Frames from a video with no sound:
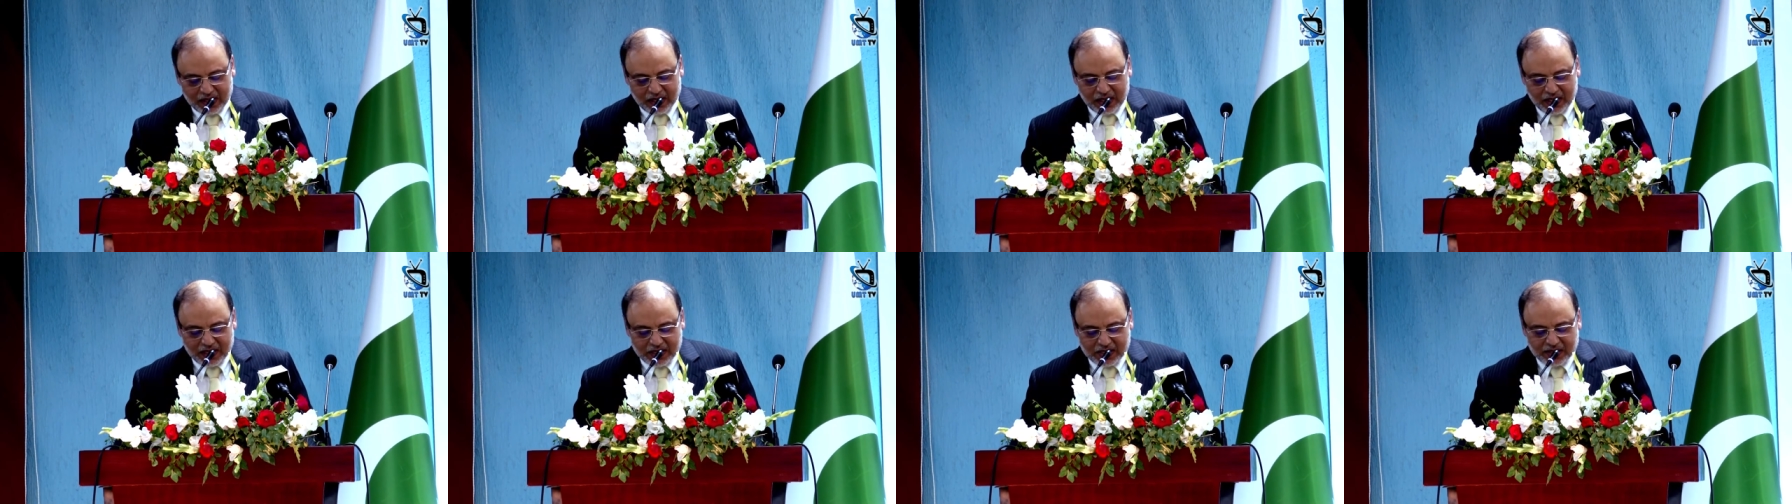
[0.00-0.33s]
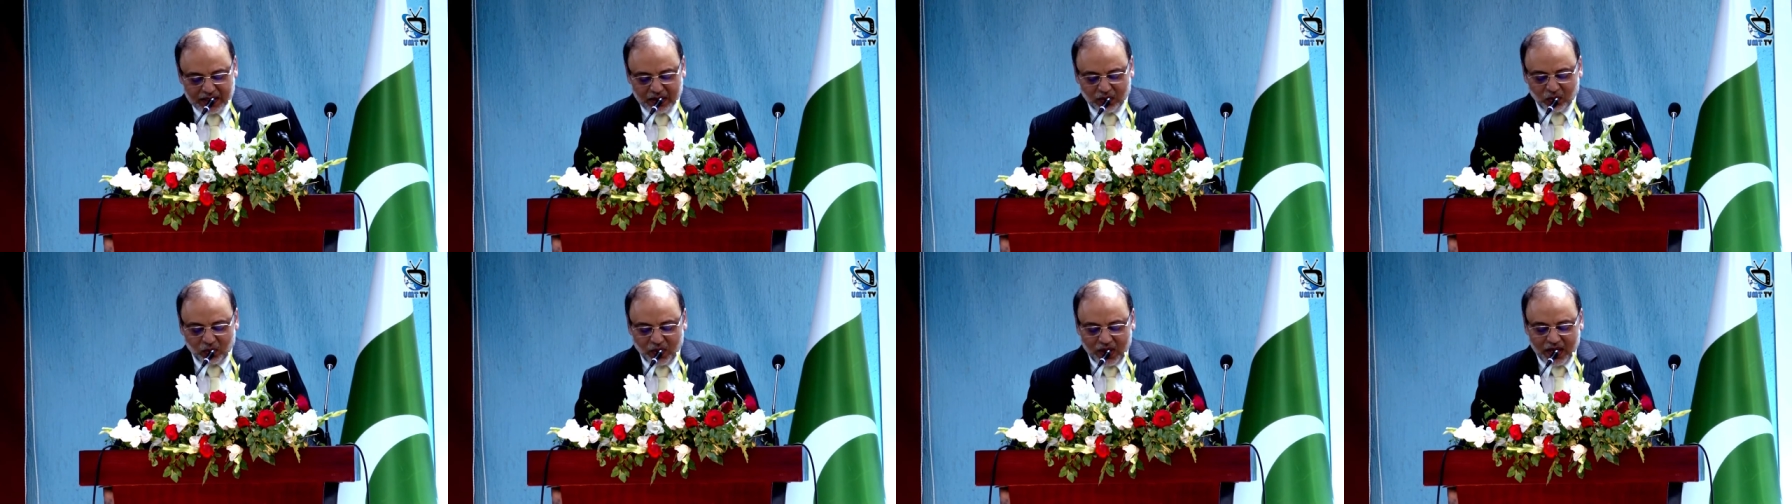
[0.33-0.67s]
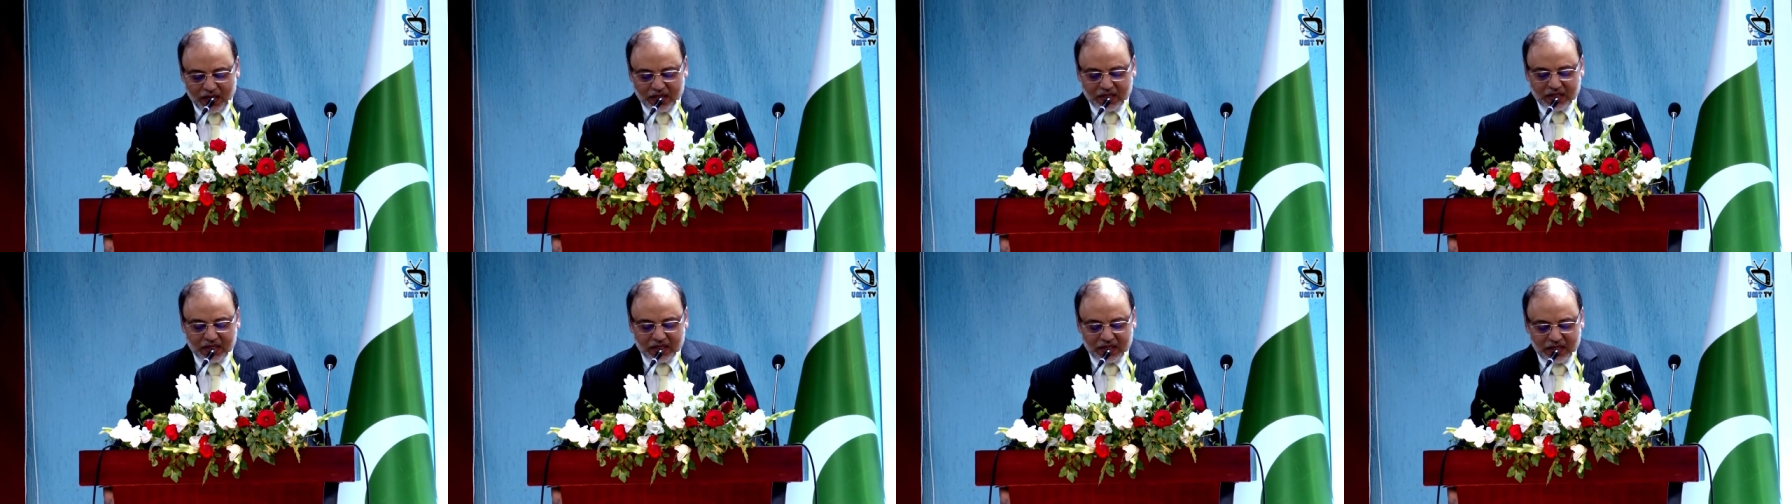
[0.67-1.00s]
is the
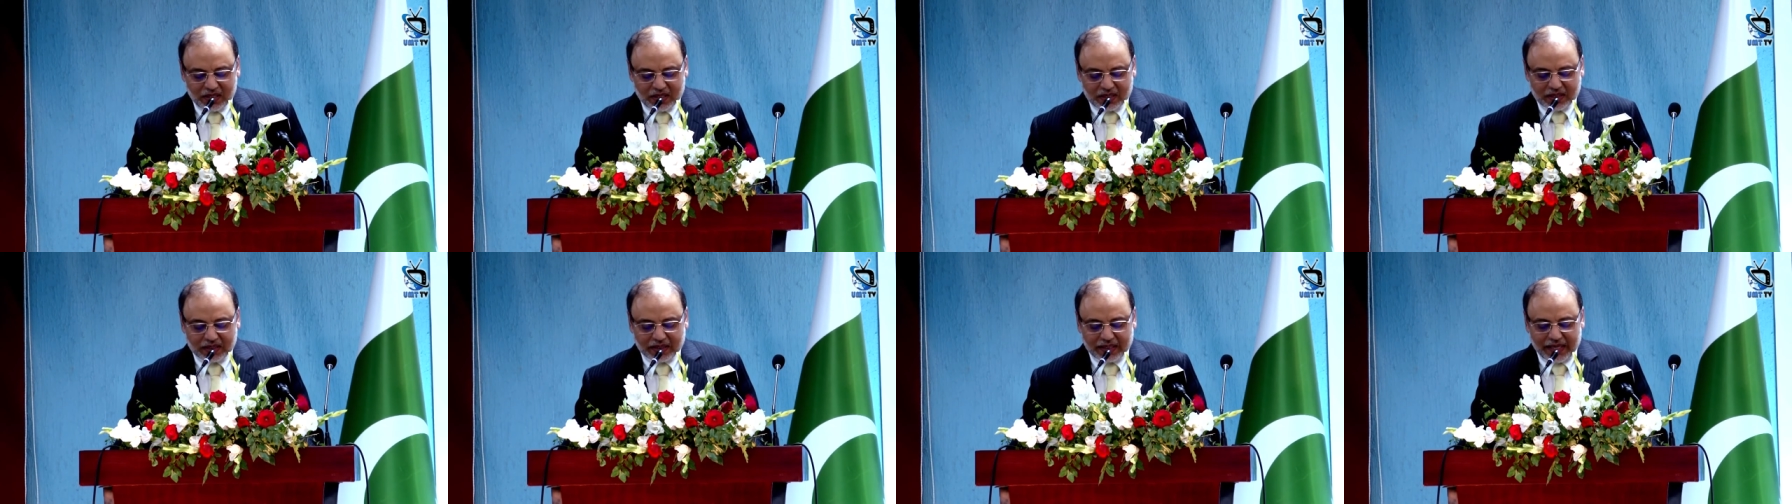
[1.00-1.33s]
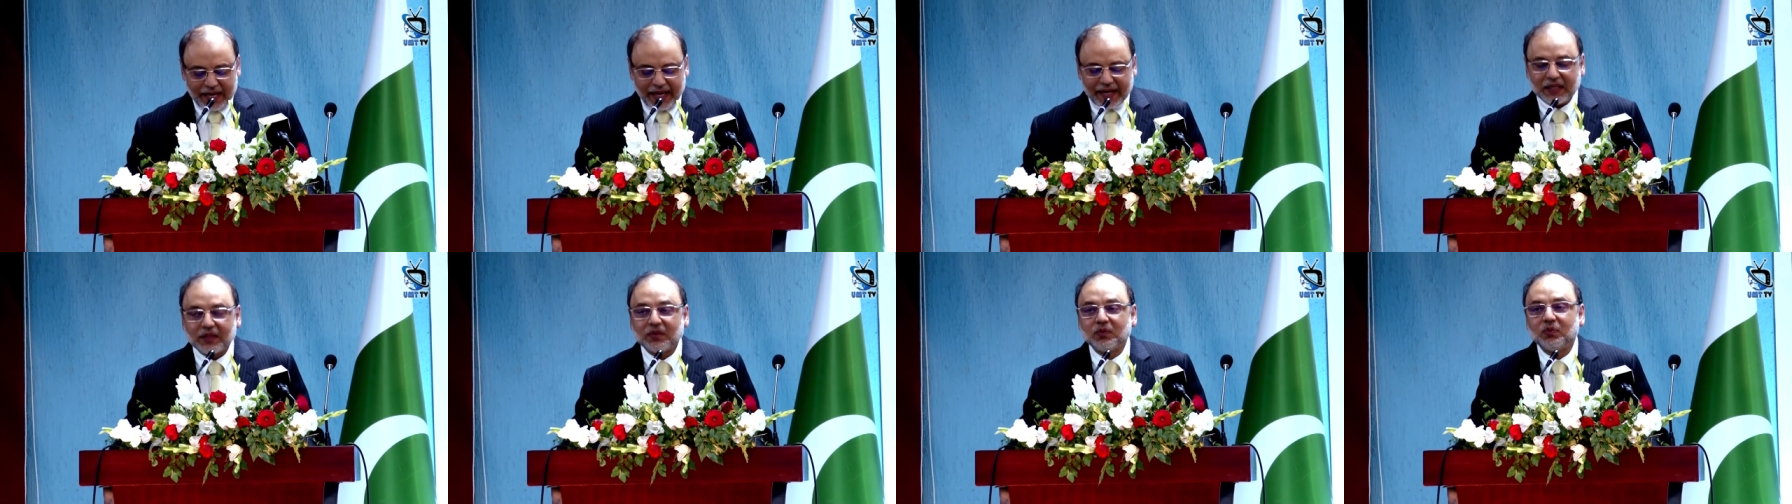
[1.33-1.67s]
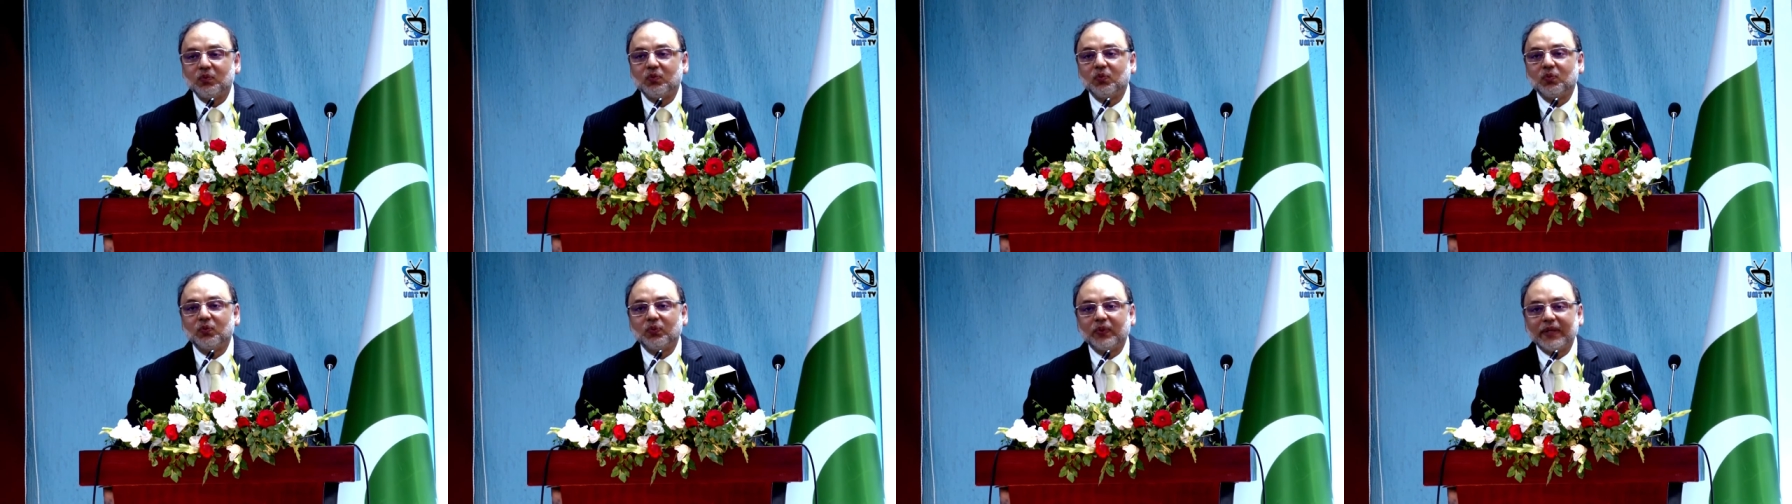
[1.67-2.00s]
one that
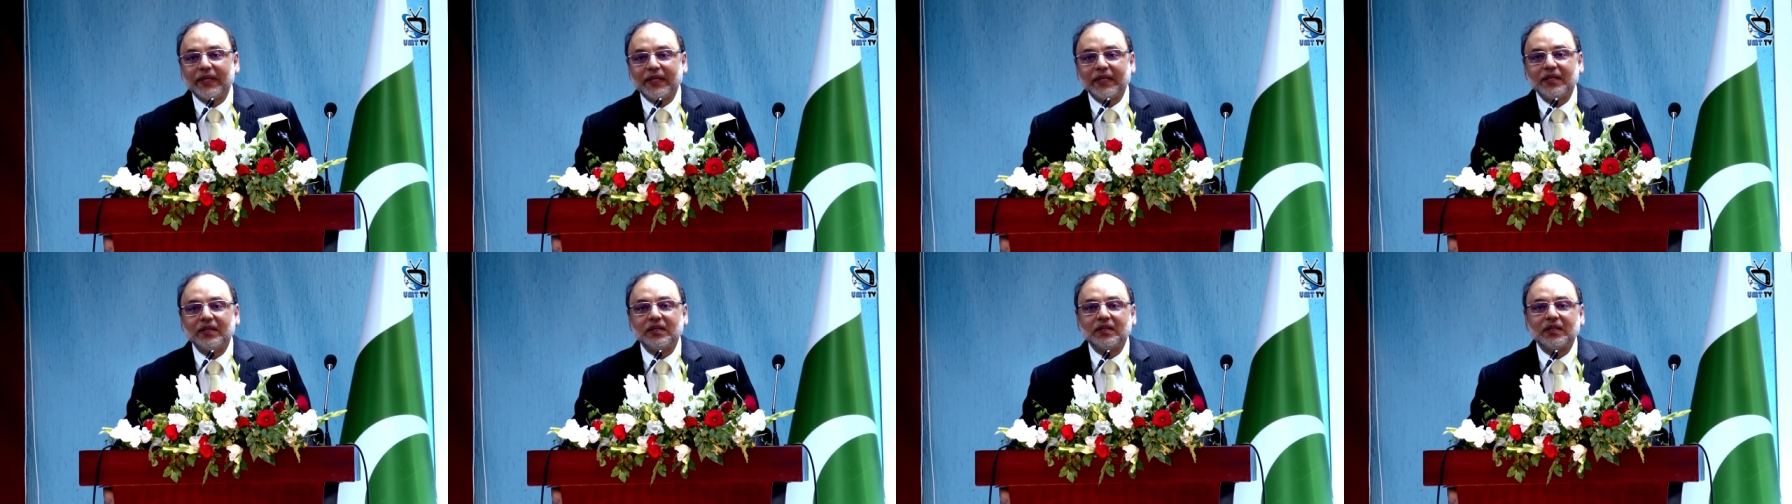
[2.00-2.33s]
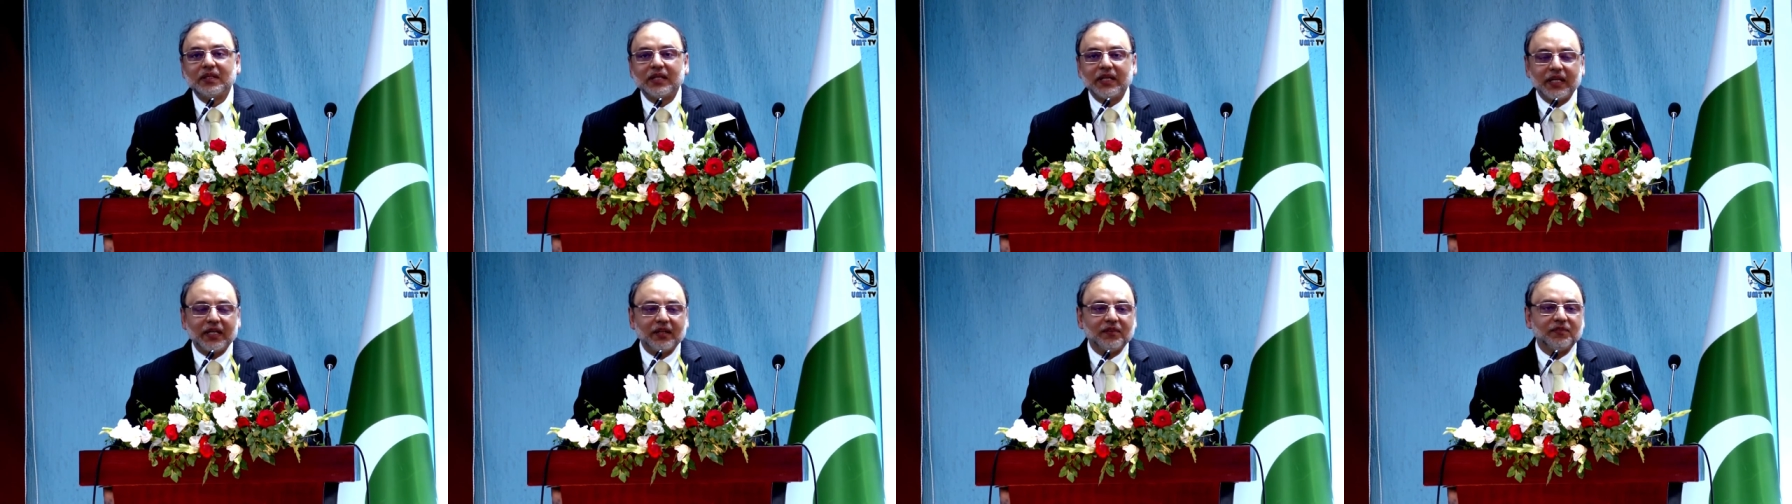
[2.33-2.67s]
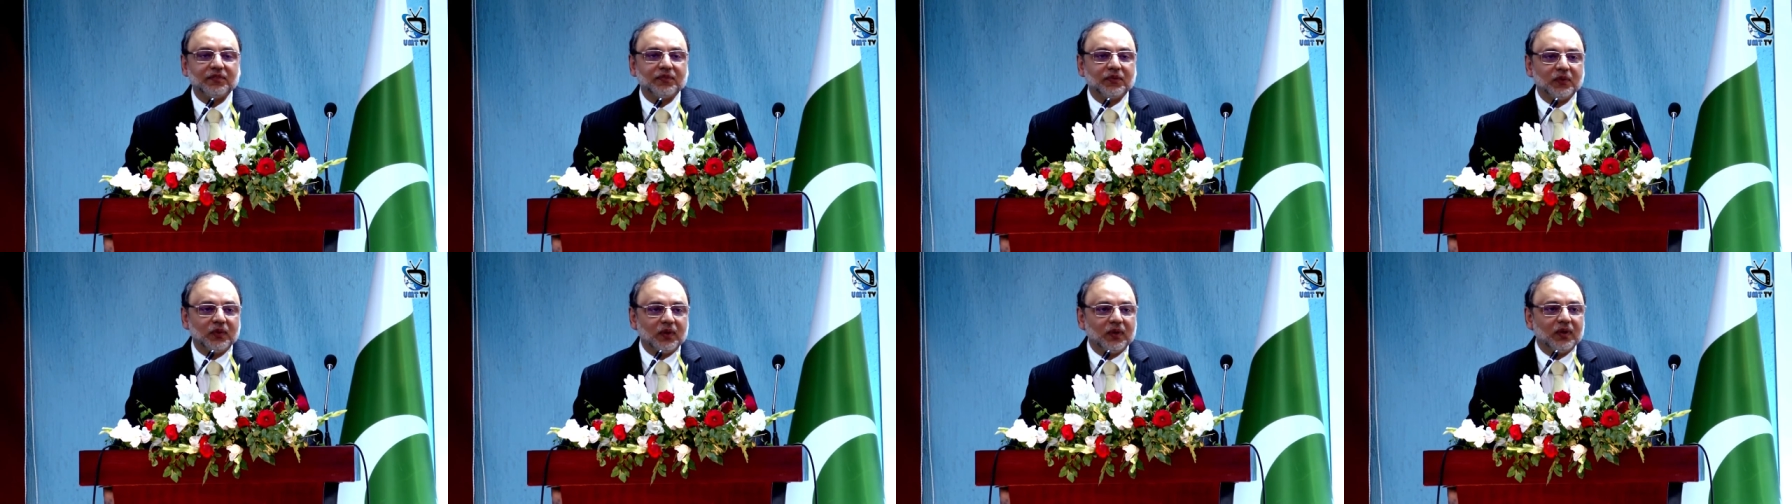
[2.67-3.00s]
we care
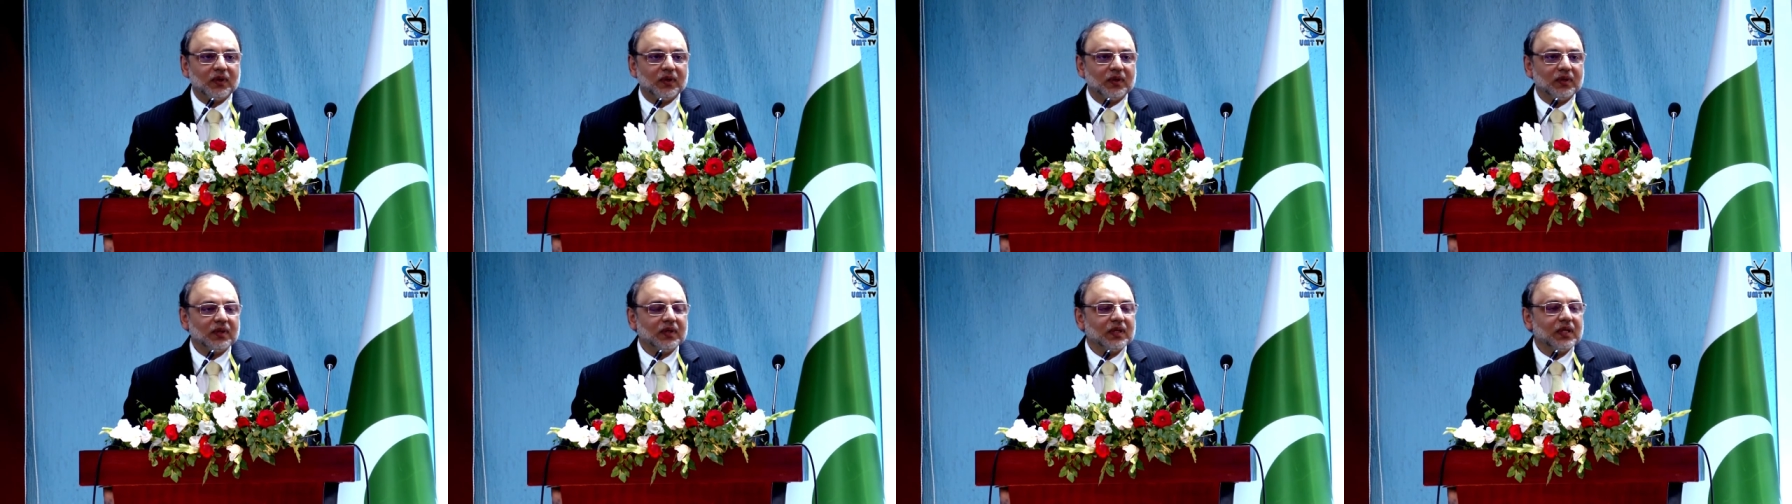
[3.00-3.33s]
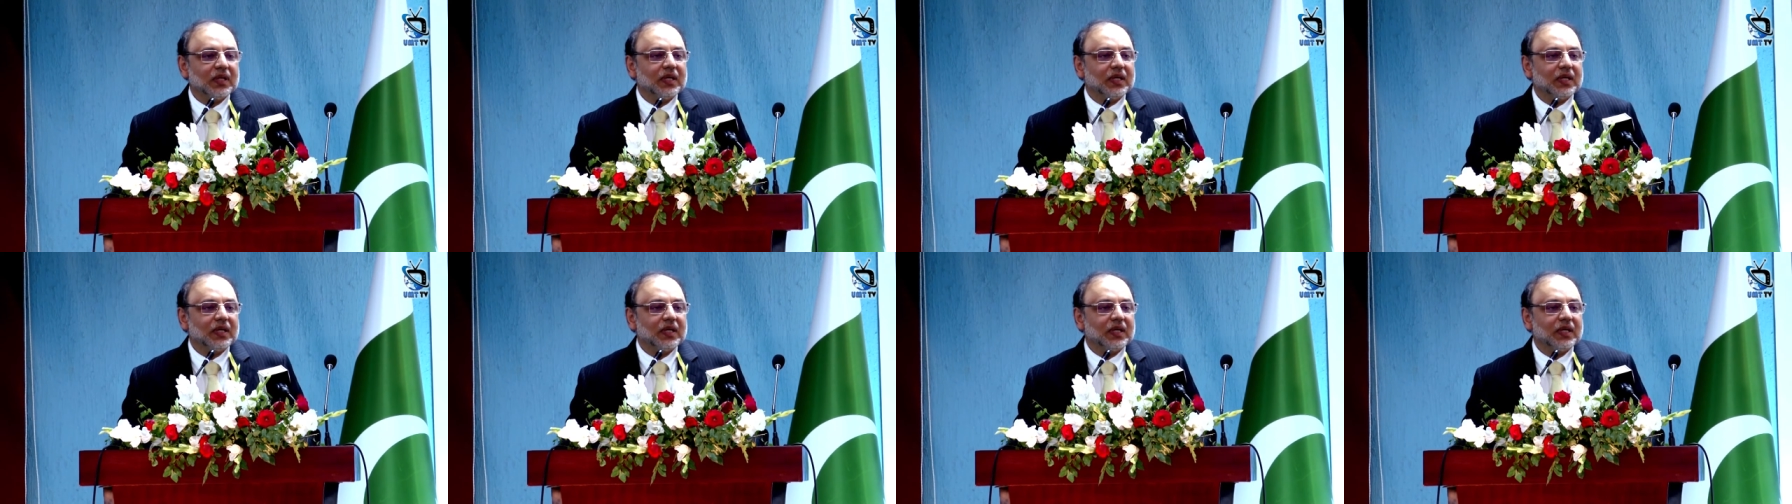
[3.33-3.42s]
for